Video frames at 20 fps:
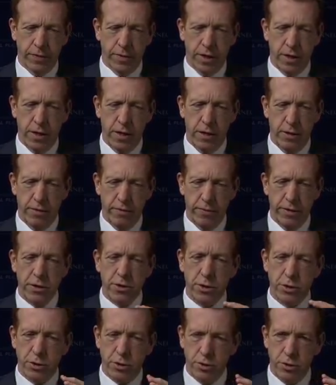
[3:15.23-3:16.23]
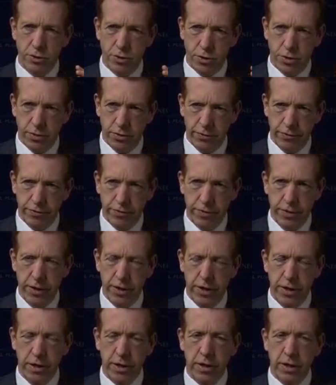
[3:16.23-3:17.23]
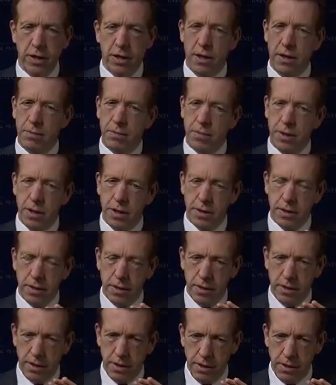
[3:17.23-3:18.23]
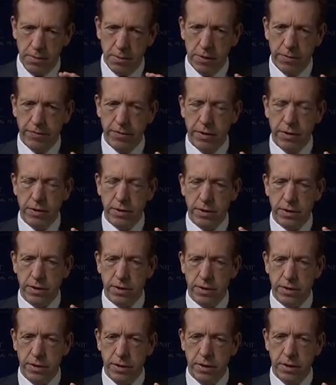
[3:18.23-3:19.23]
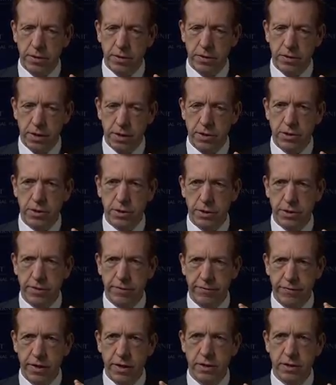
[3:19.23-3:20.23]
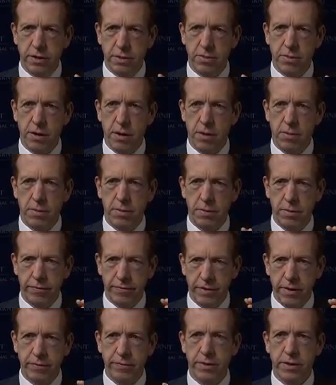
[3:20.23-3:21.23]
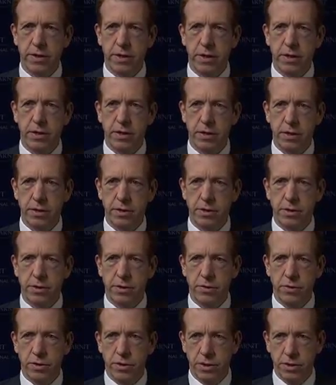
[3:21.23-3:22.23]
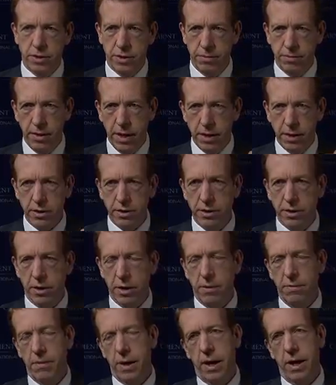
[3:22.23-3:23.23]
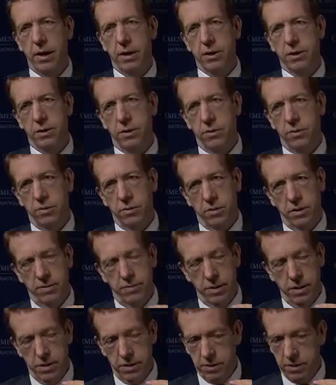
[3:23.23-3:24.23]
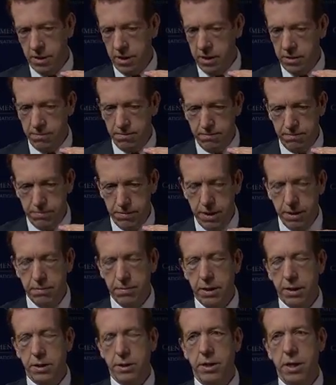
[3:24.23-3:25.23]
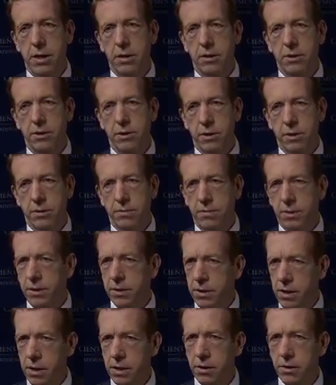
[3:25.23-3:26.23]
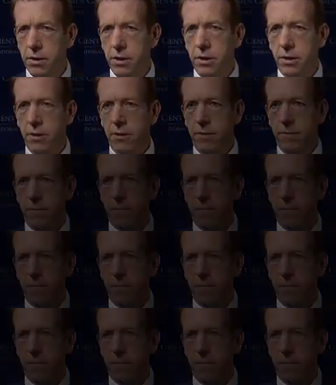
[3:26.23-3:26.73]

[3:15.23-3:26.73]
kind of institution-free, but a number of other, countries have faced the problem of devastated institutions and managed to come back. So Libya's got big, big challenges, but they're not unique.